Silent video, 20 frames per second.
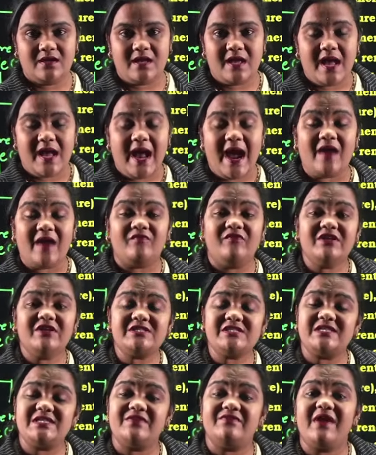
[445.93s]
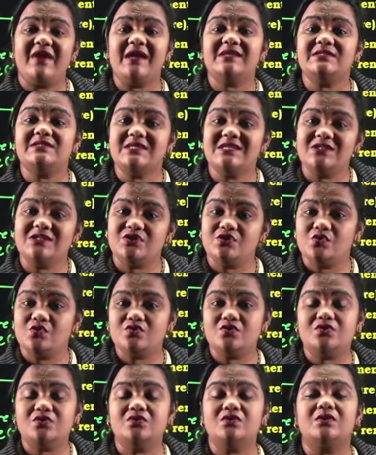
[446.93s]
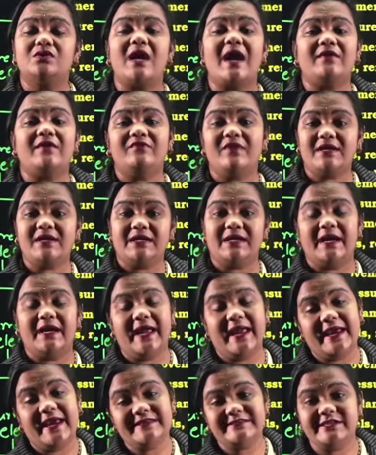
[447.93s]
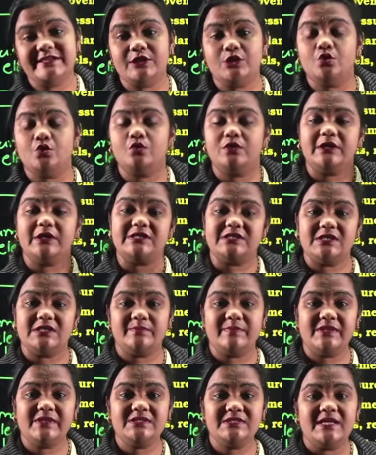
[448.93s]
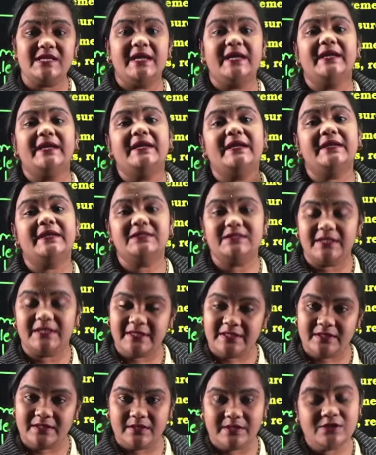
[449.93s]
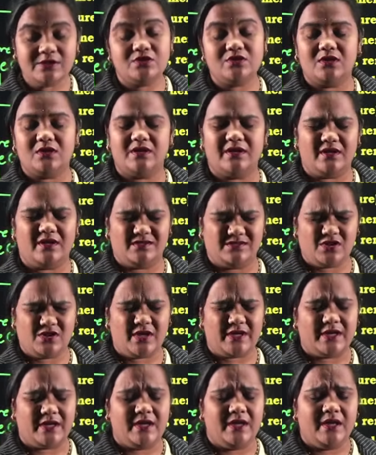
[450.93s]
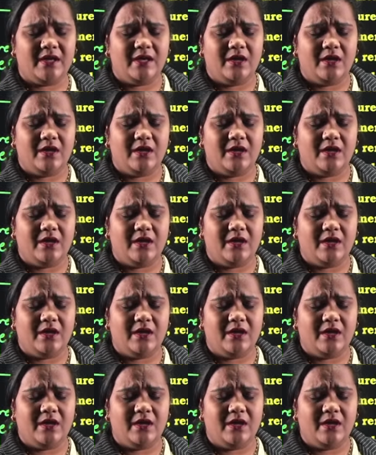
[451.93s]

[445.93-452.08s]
and which device is used to convert AC to DC means inverter.